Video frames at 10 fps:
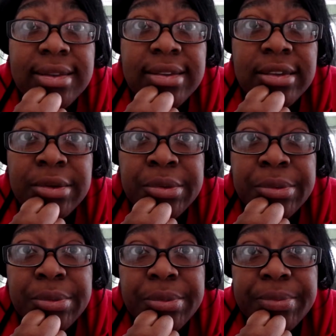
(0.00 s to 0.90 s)

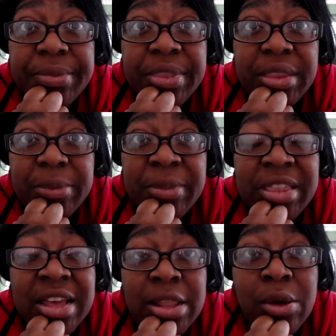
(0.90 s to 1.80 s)
So with
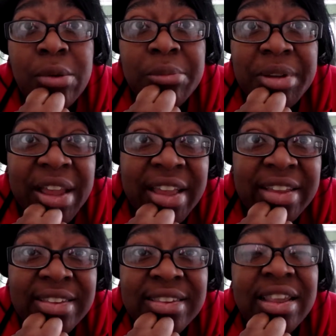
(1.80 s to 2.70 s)
that law in
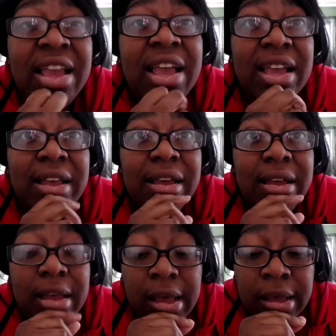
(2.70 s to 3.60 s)
place,
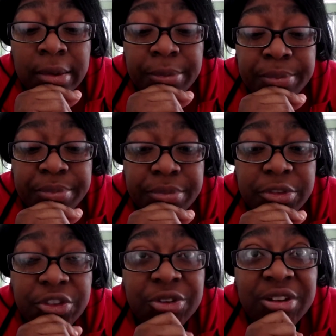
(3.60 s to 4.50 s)

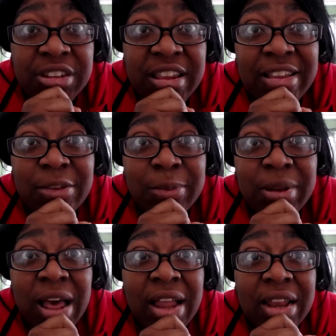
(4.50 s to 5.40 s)
certain states
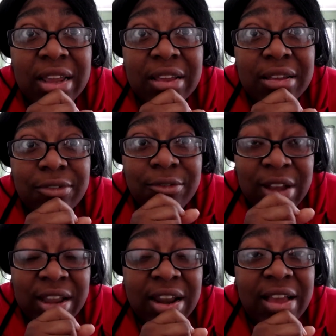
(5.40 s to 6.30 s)
would not
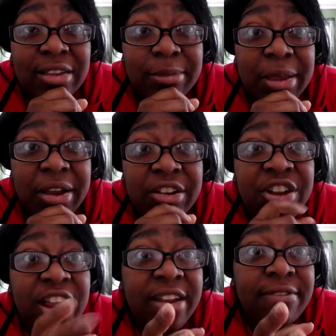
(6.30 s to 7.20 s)
recognize
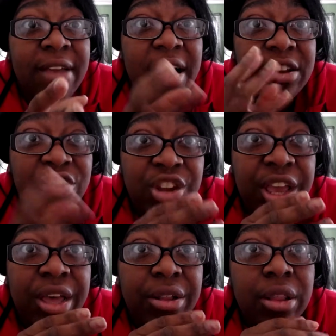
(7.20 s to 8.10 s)
marriage and in fact
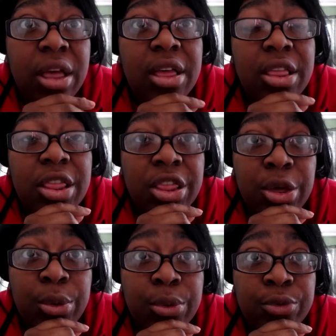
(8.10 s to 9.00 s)
jail
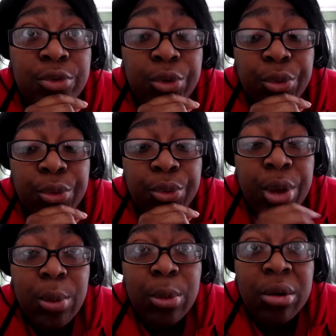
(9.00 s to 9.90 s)
those
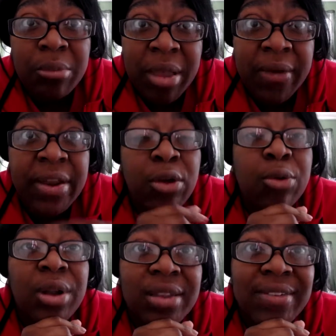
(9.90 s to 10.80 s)
who were married
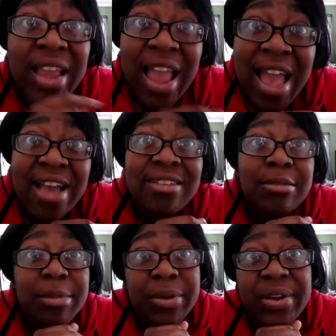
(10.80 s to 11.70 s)
or living
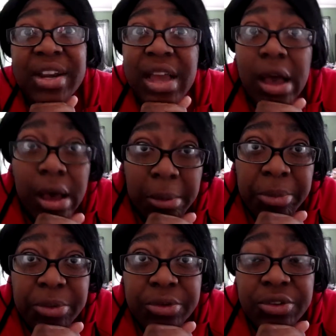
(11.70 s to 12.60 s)
as married
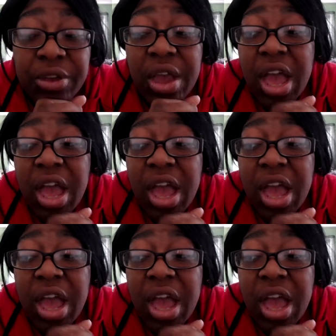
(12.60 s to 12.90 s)
couples.